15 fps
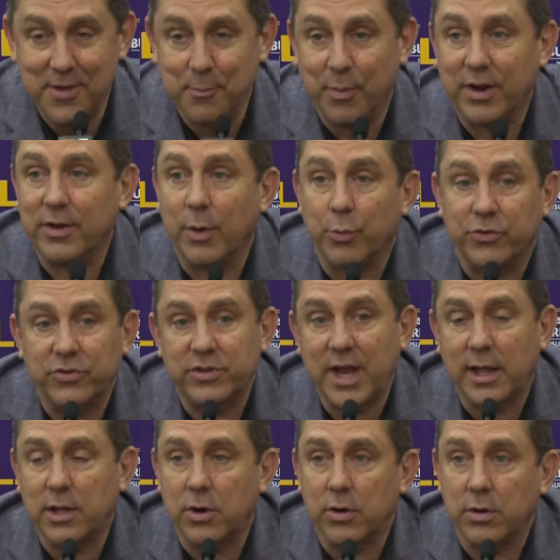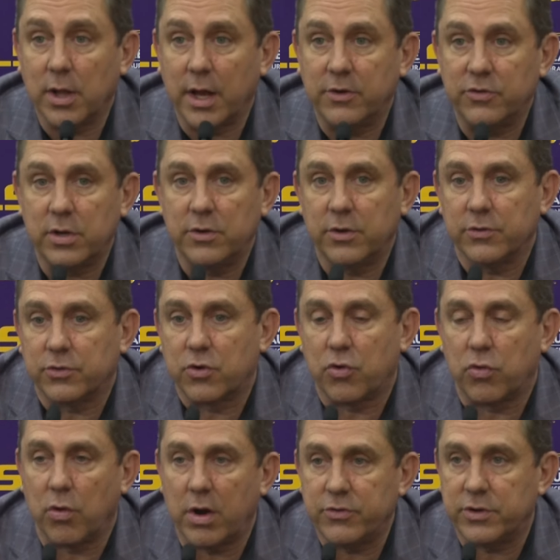But it was stellar. Like, she just
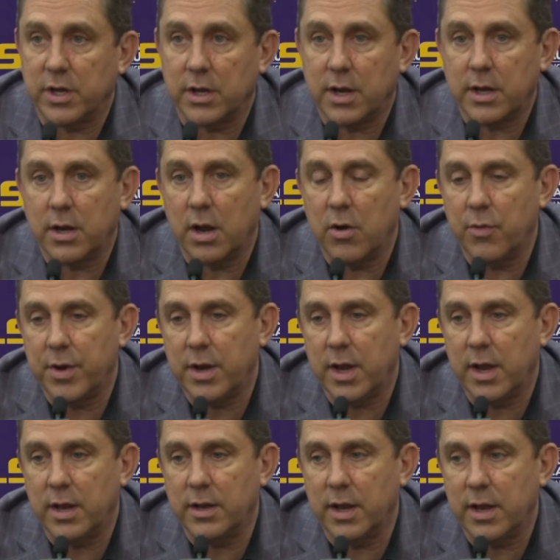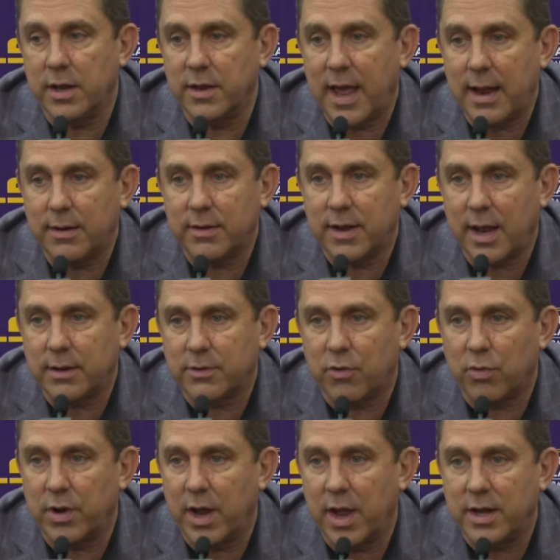crushed it, you know, and that
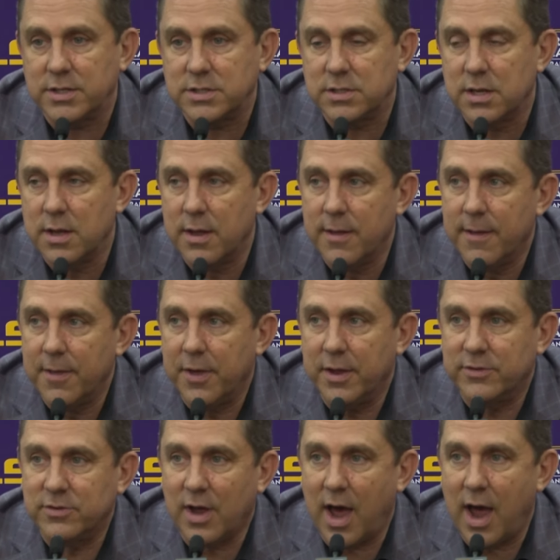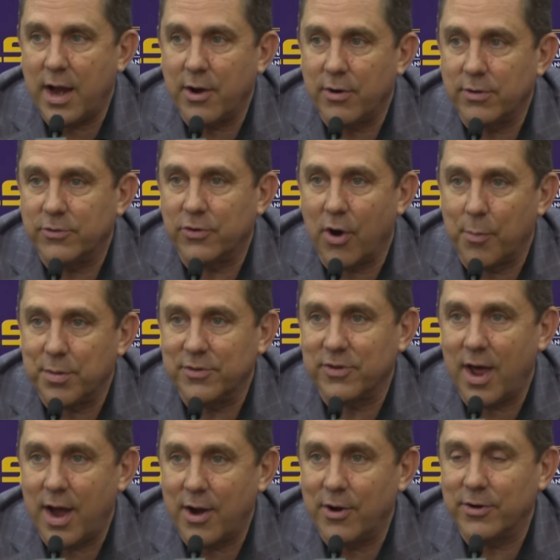creates, it's iron sharpens
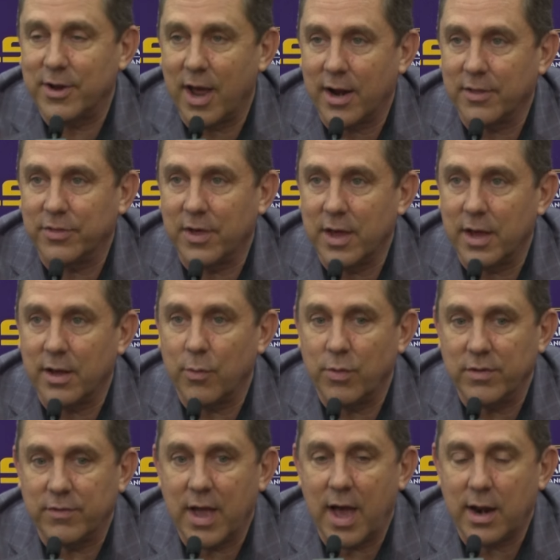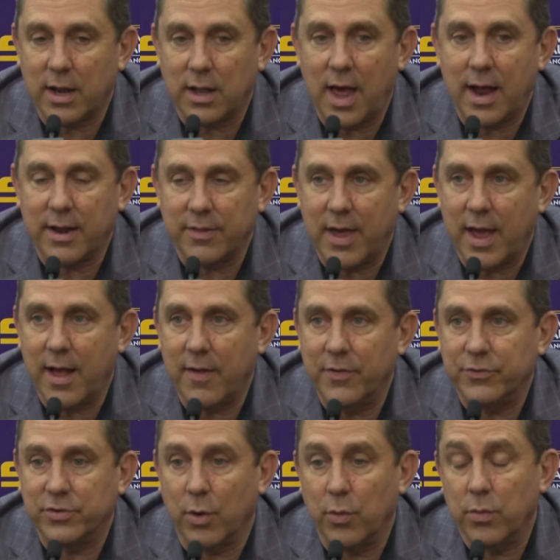iron kind of thing, and we've got a lot of that.
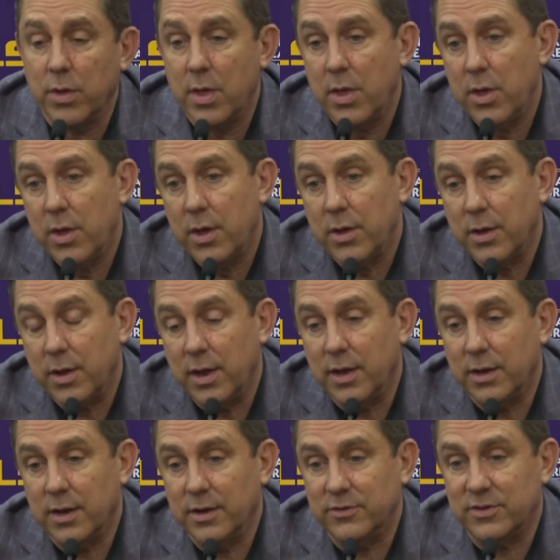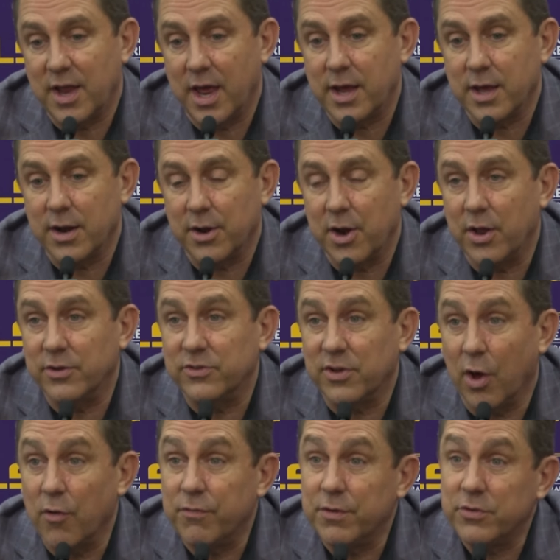And so it's taken an
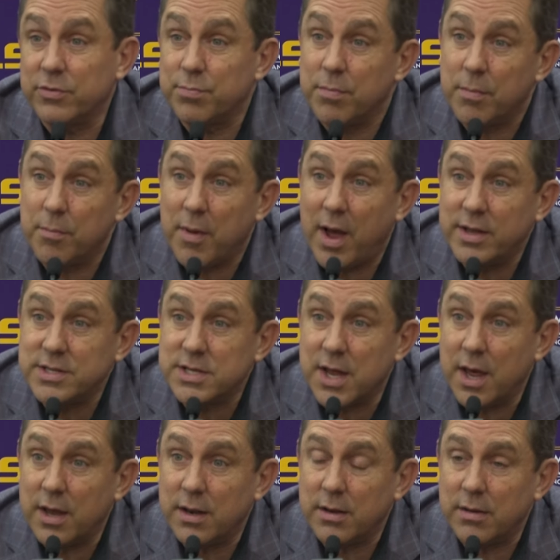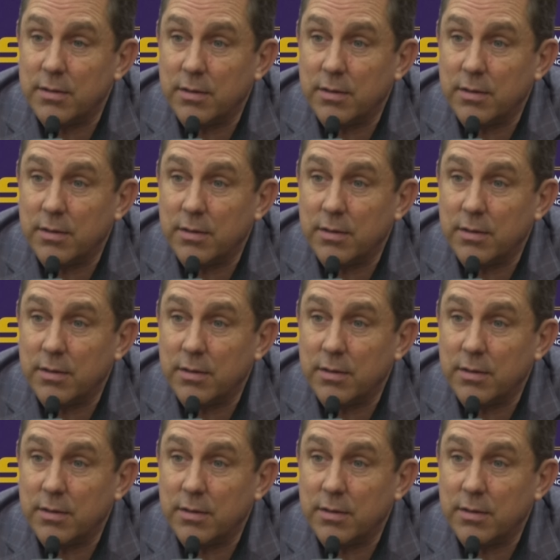unselfish mindset,